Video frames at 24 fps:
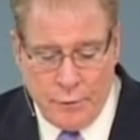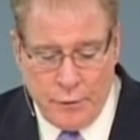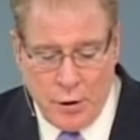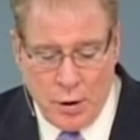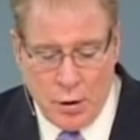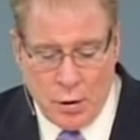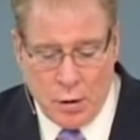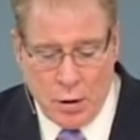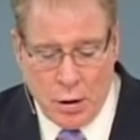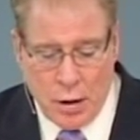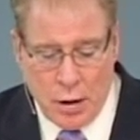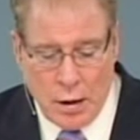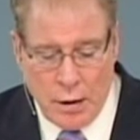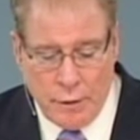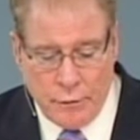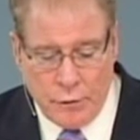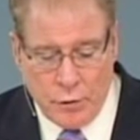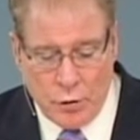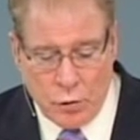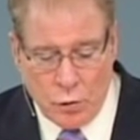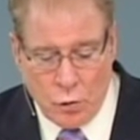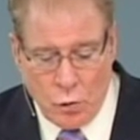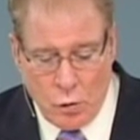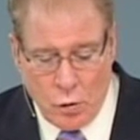fear of
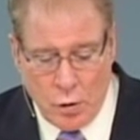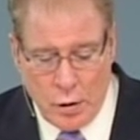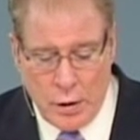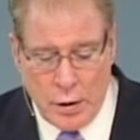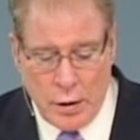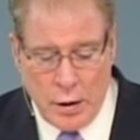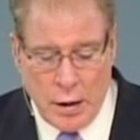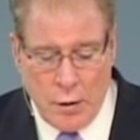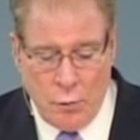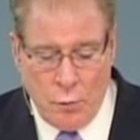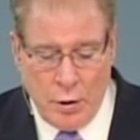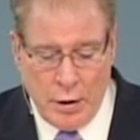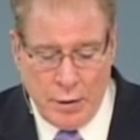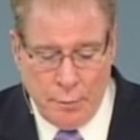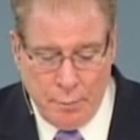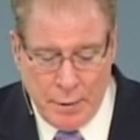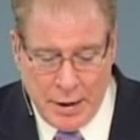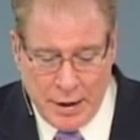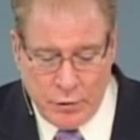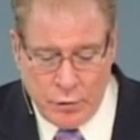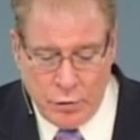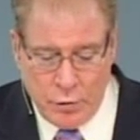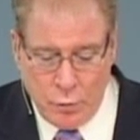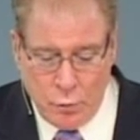the Lord
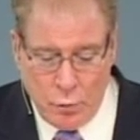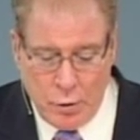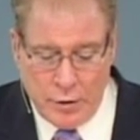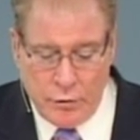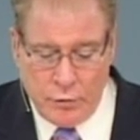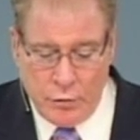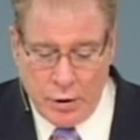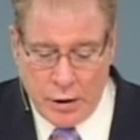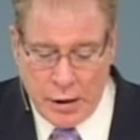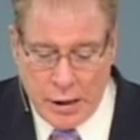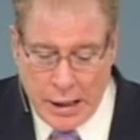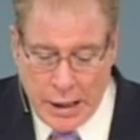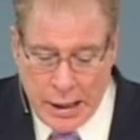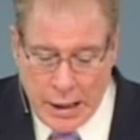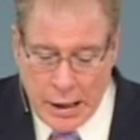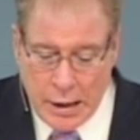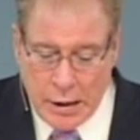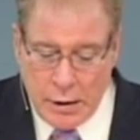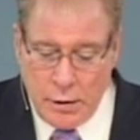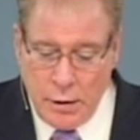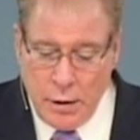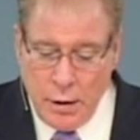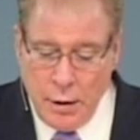mentioned once again,